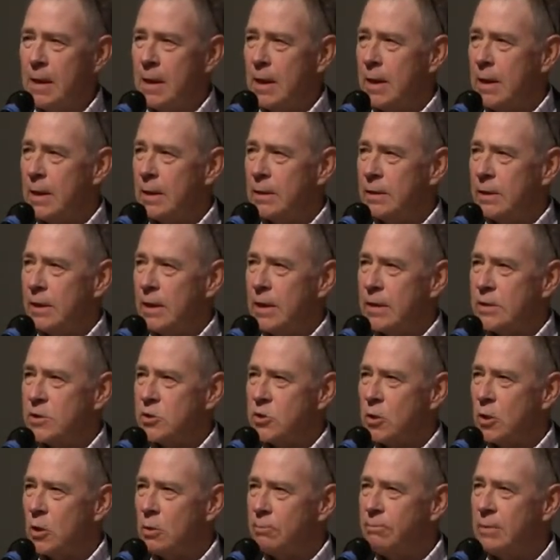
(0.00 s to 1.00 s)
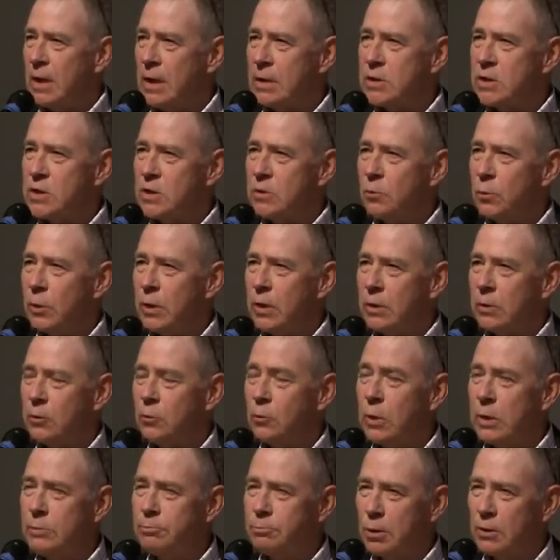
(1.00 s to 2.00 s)
And as Kurt mentioned,
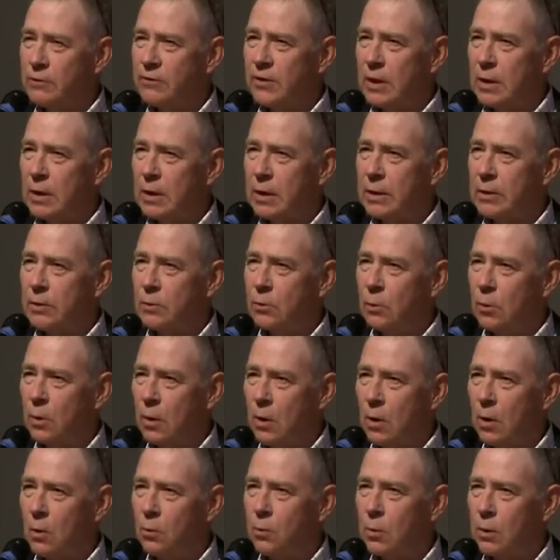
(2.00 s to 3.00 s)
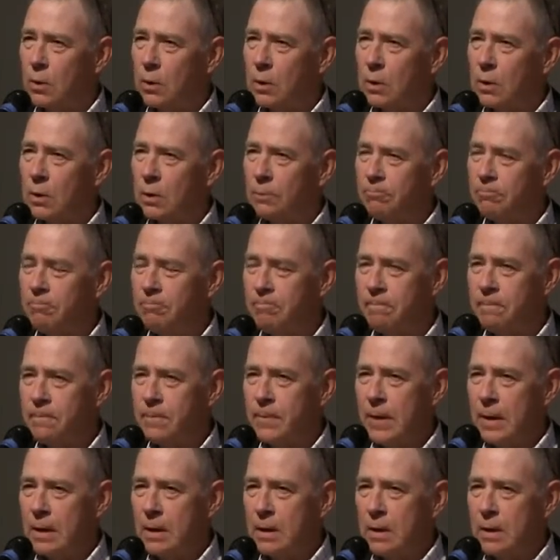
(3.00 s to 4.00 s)
we provide raw water
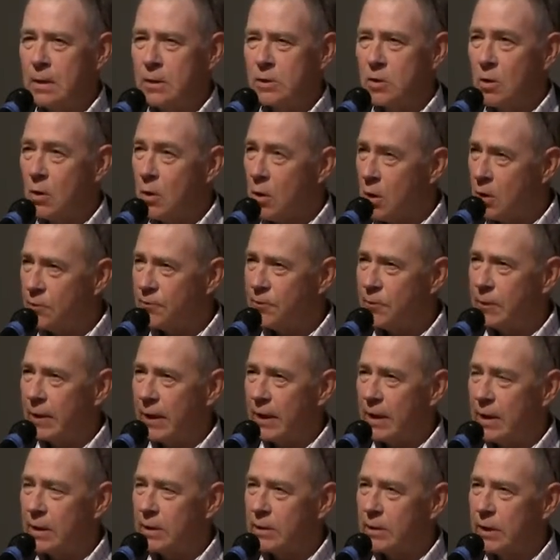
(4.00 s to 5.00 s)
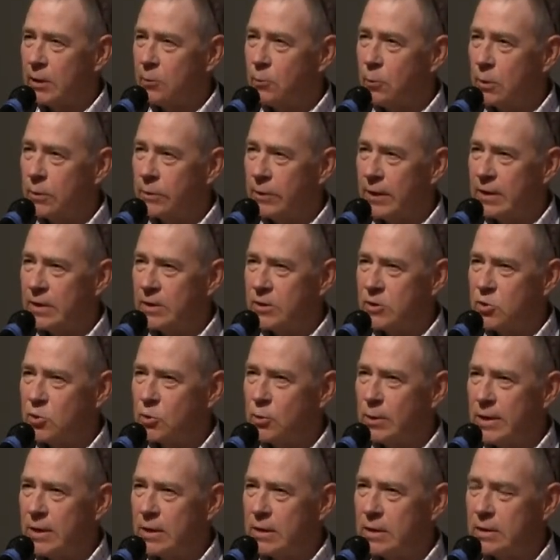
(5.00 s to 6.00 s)
to Harper County, where they
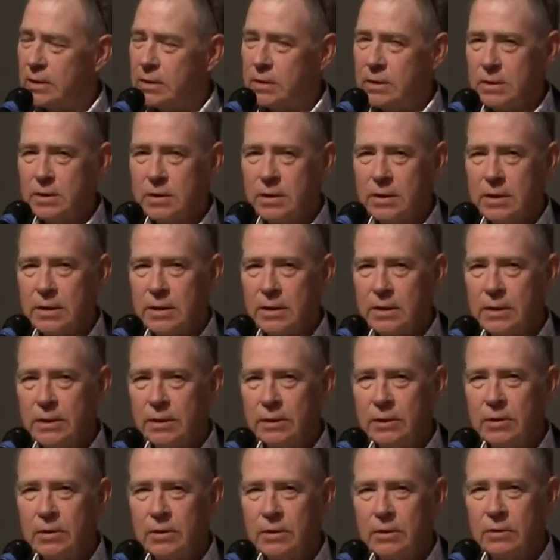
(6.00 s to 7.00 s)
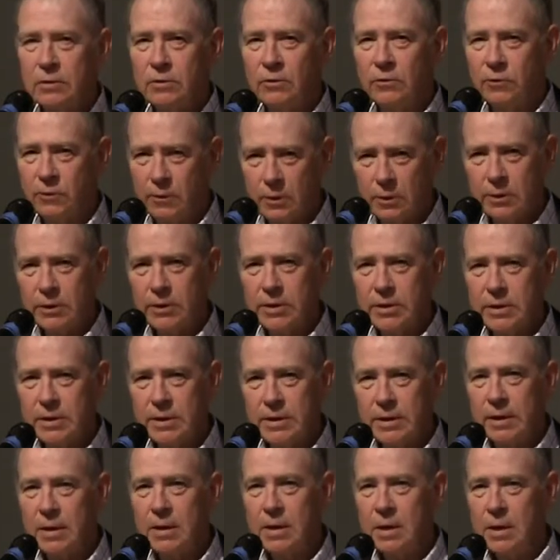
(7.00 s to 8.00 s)
treat it in
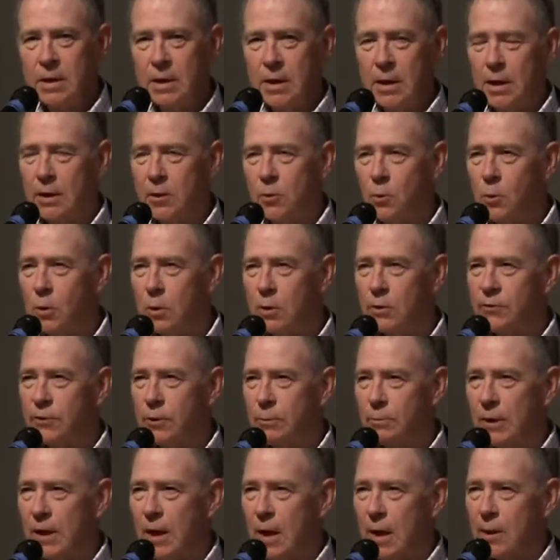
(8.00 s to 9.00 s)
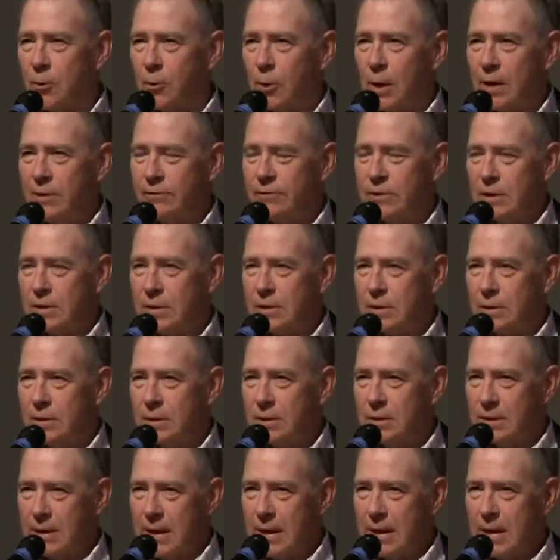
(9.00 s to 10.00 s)
Fullerton. And the water from Loch Raven
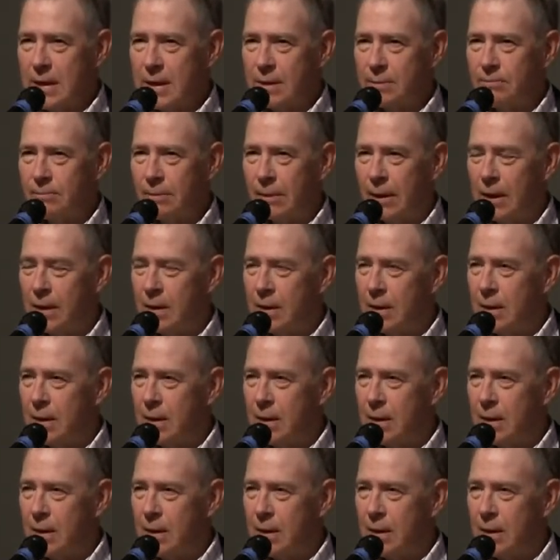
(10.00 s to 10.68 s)
Dam